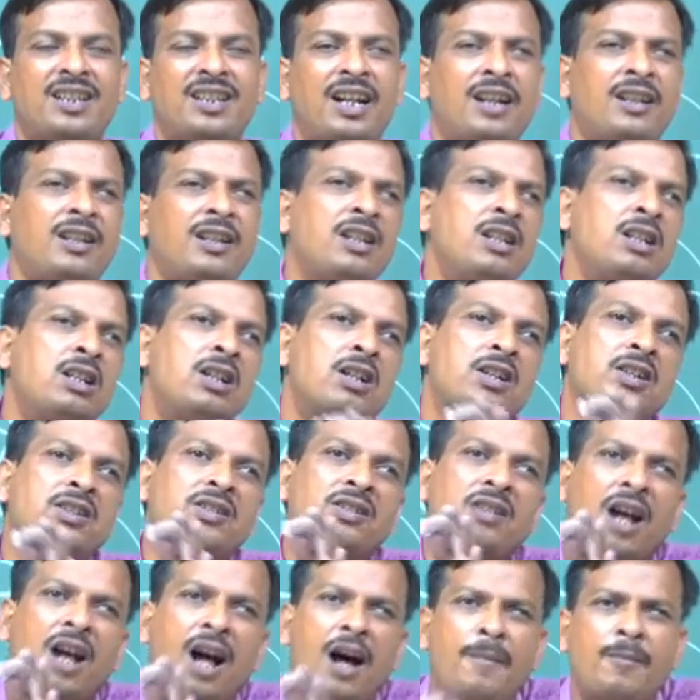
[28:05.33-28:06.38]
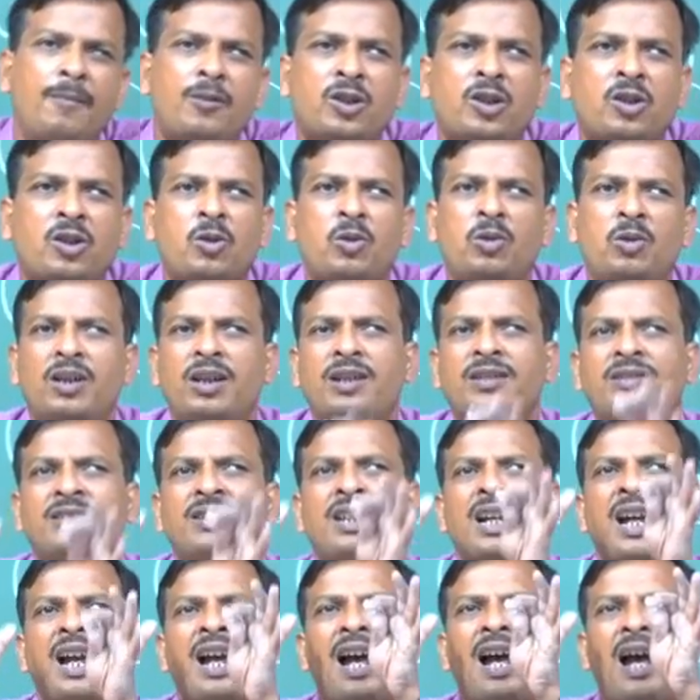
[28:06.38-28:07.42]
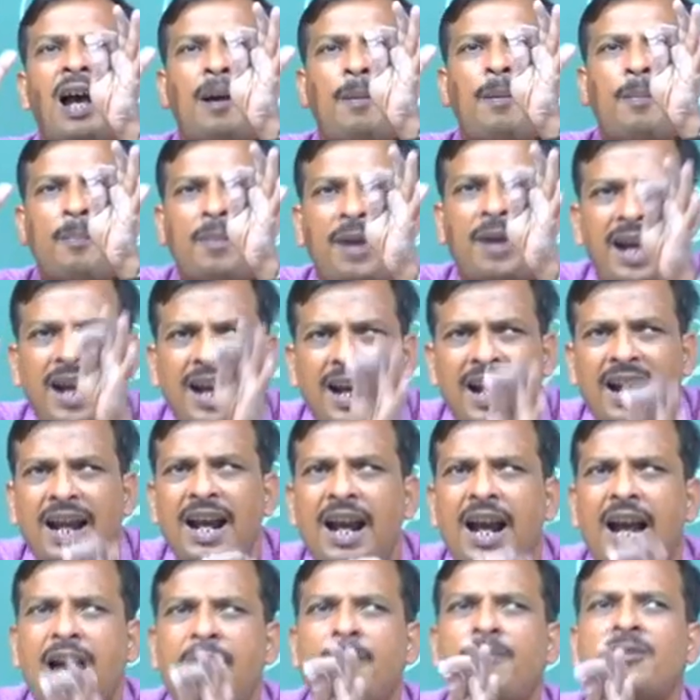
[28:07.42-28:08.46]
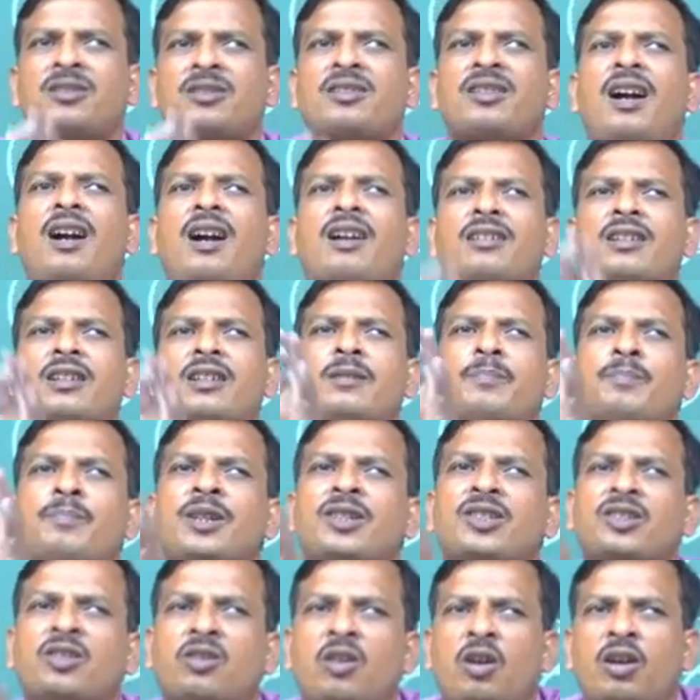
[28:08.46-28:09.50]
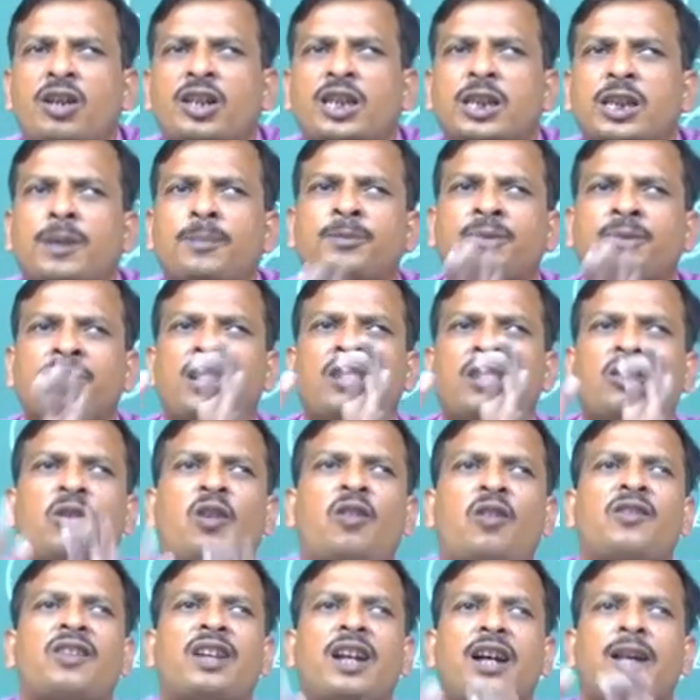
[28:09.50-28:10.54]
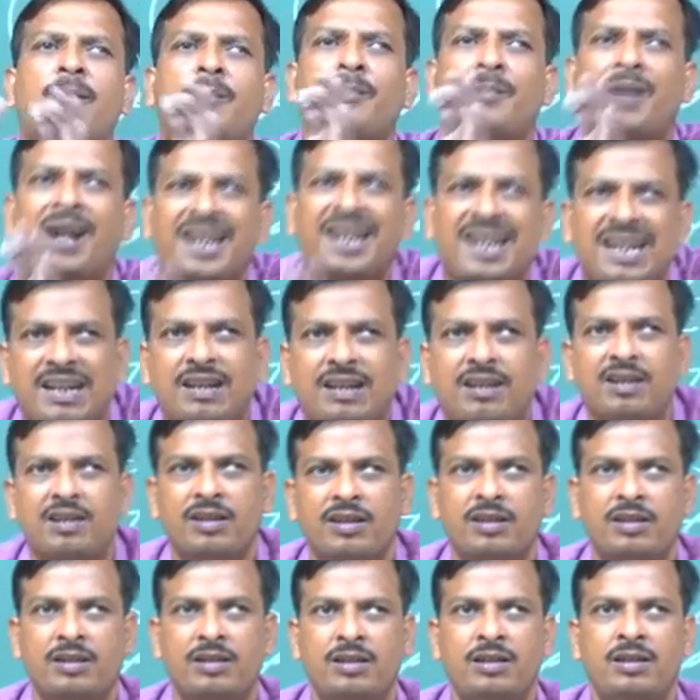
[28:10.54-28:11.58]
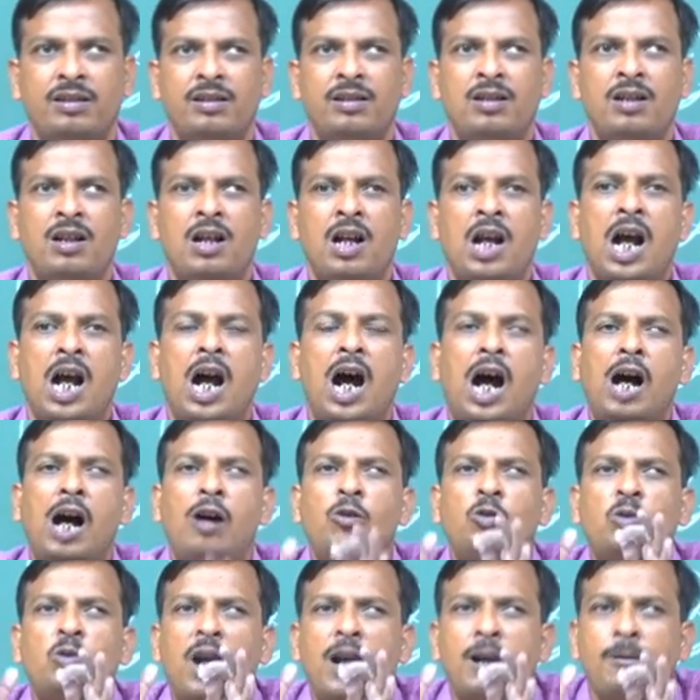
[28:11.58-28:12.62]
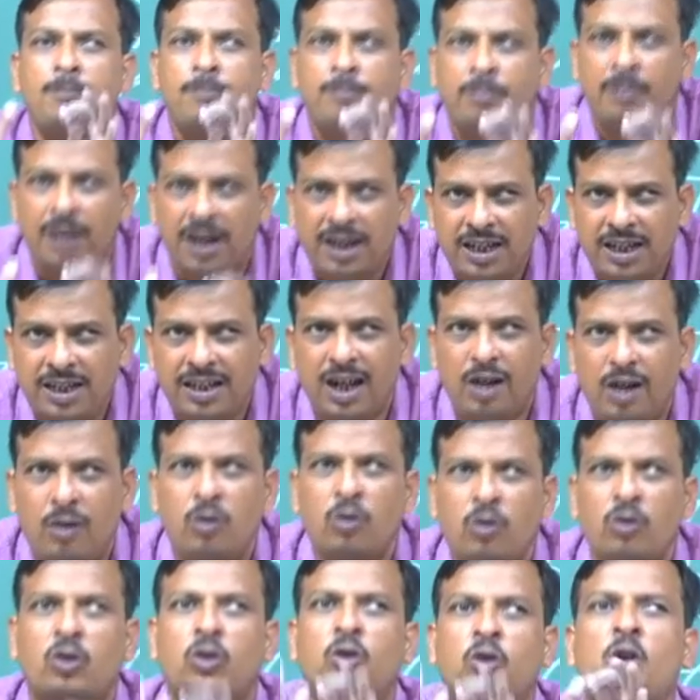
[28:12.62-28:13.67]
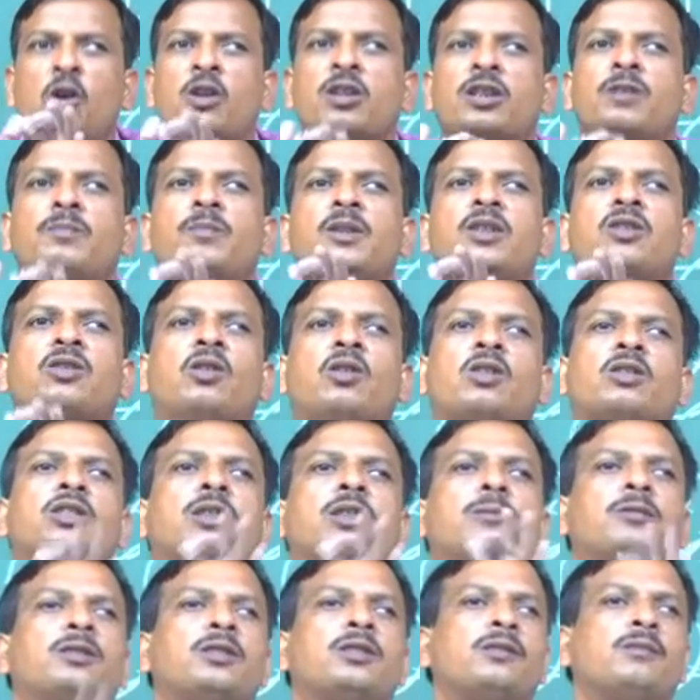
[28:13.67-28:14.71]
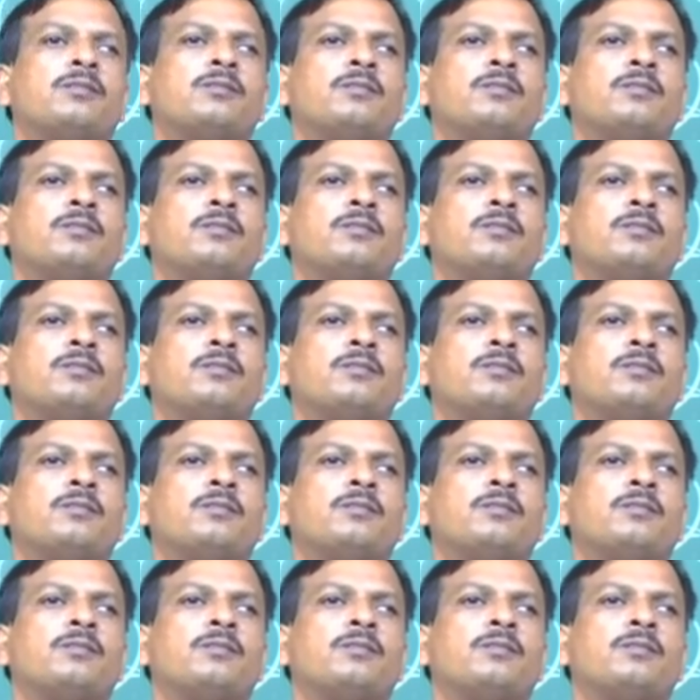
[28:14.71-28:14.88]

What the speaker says: that some students may have certain misconception on their mind. How do I find out those misconceptions?